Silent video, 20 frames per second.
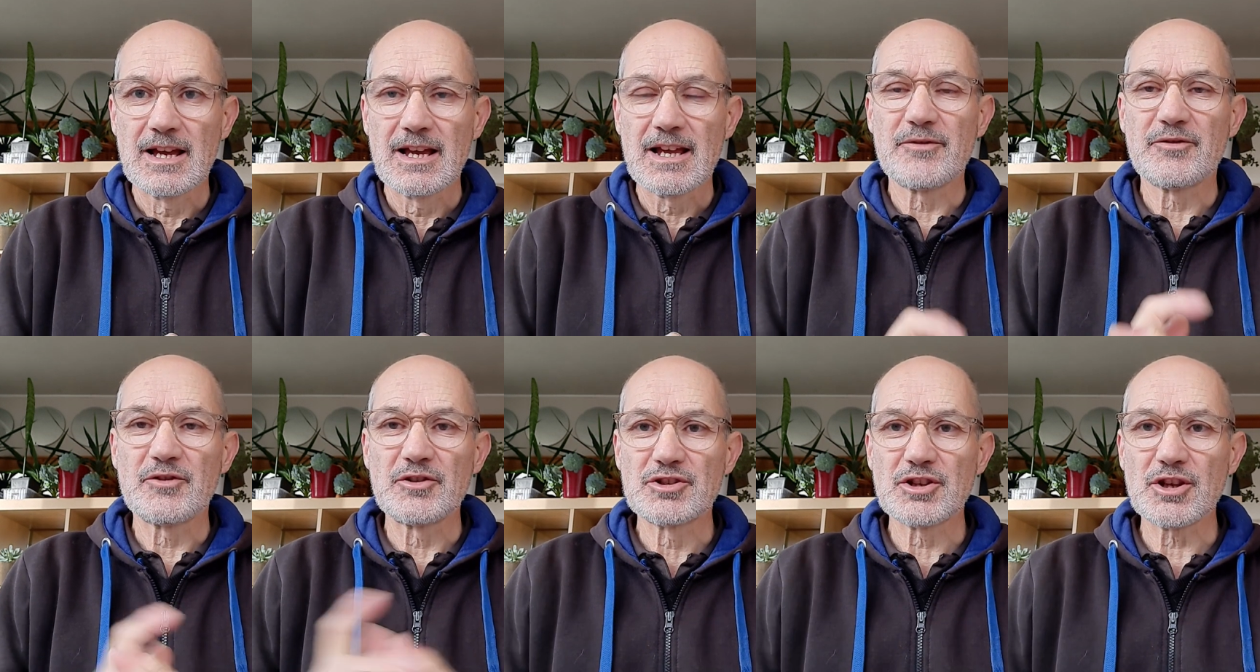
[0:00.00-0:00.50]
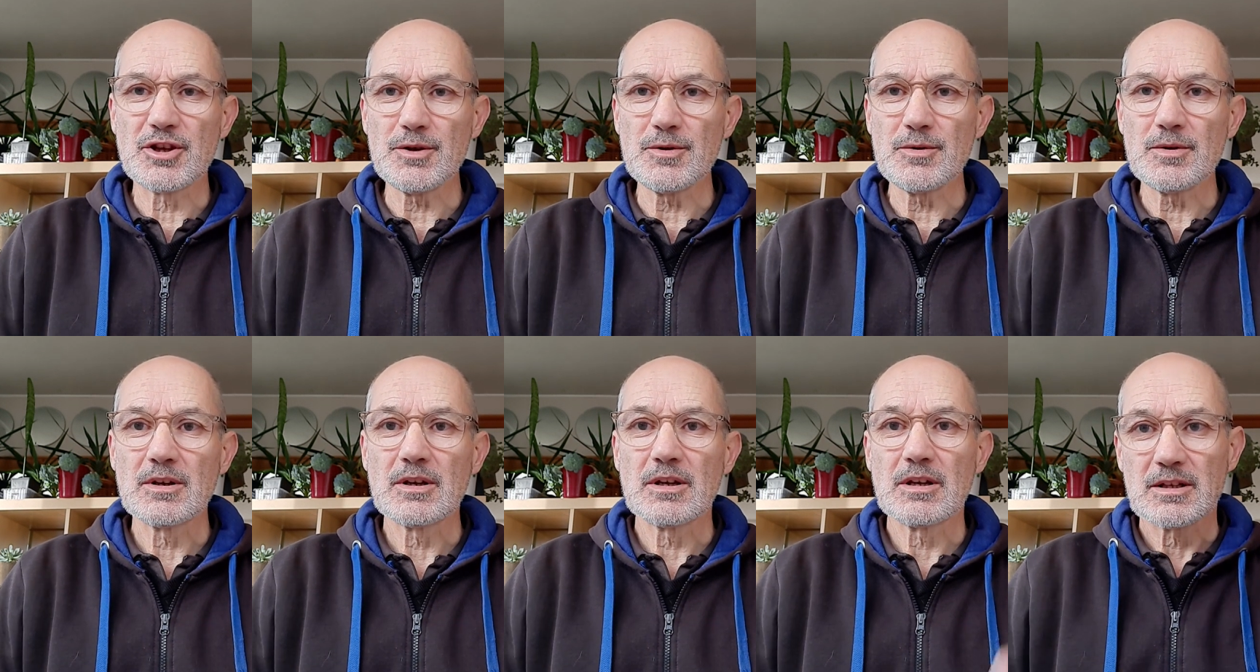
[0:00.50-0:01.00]
If you
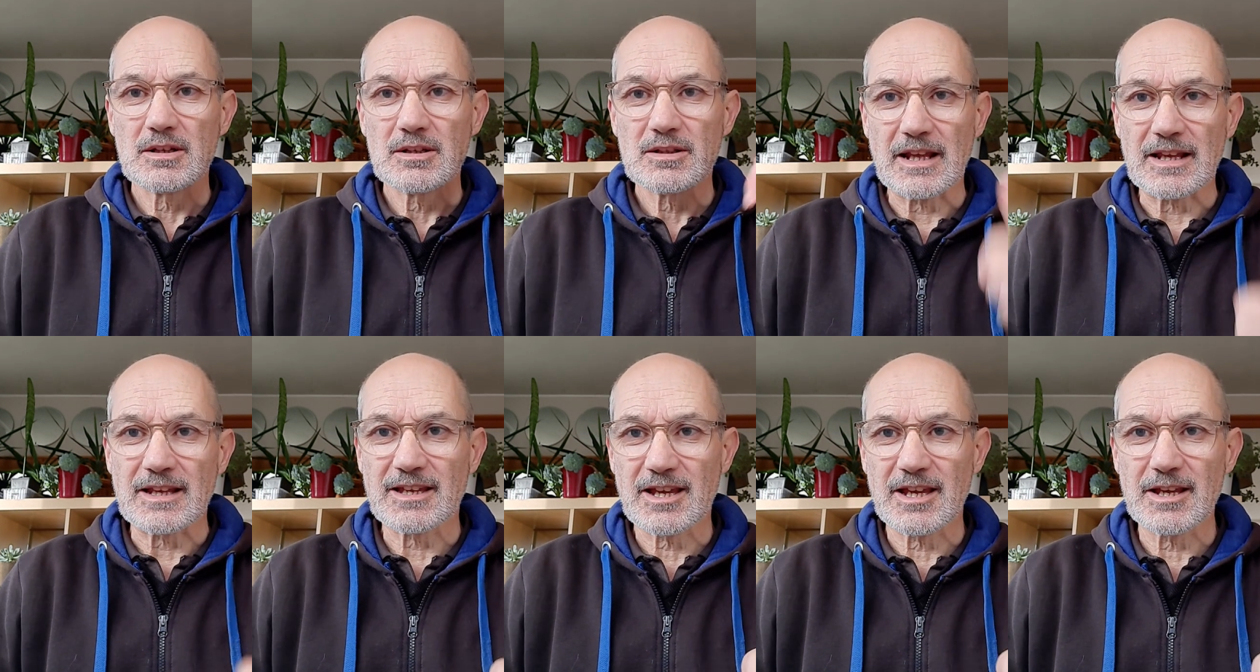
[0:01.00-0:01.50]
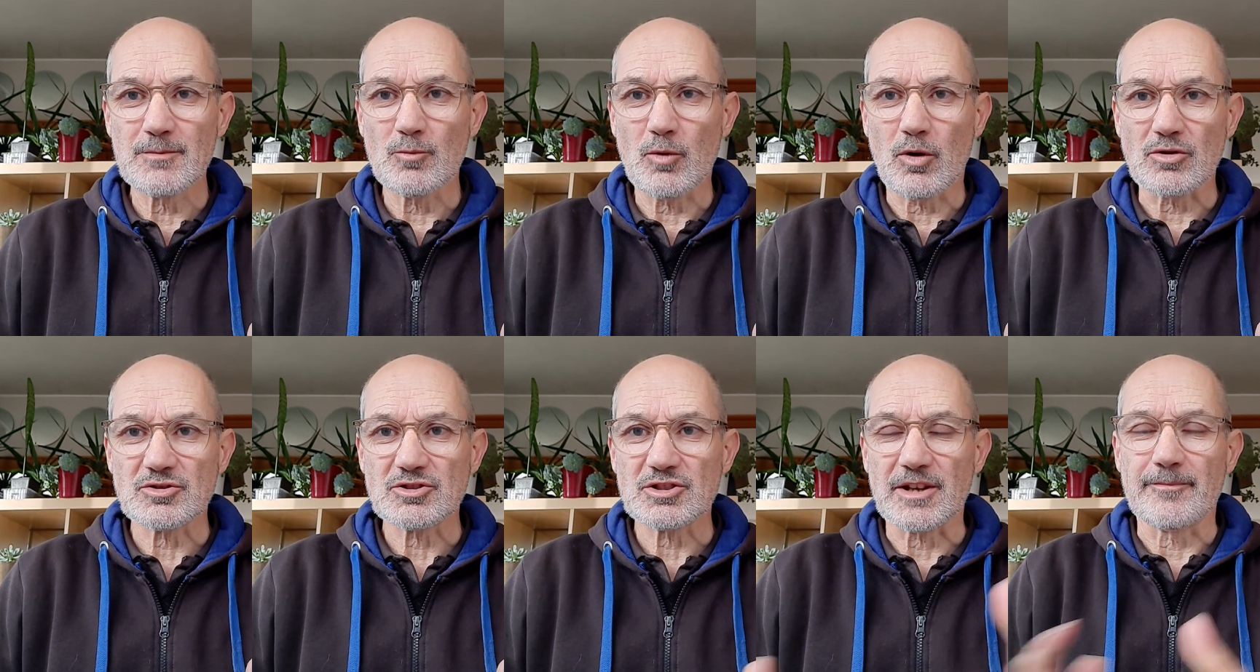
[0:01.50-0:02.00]
do, then keep
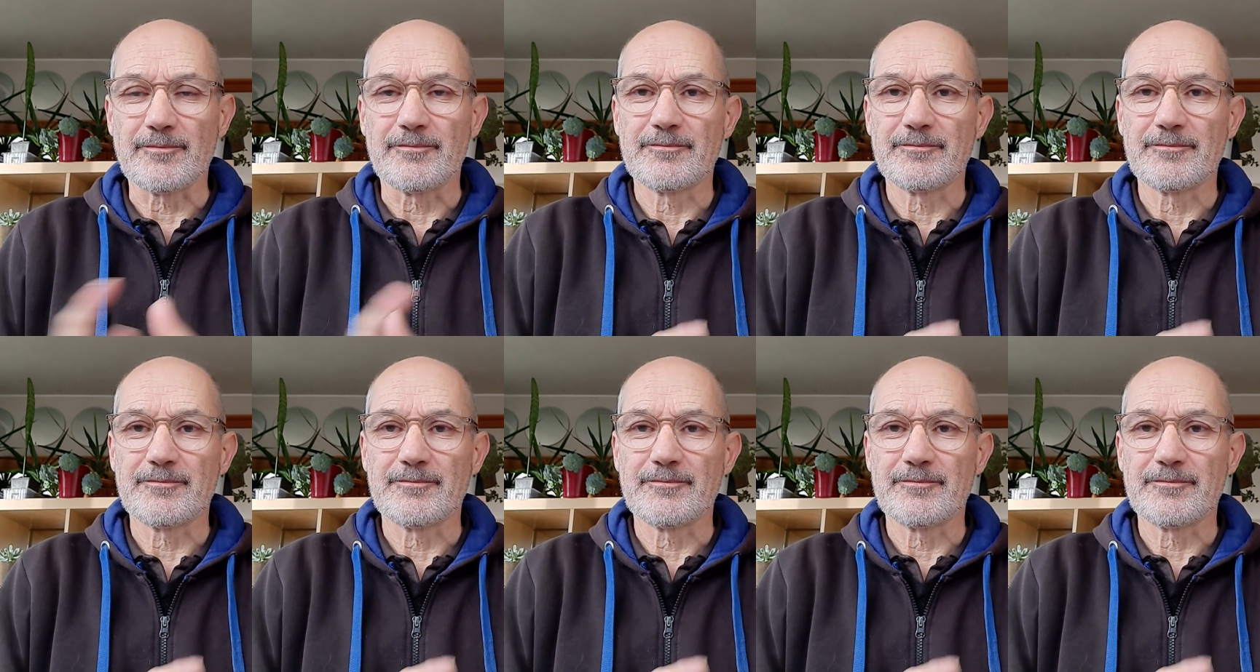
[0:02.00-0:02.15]
watching.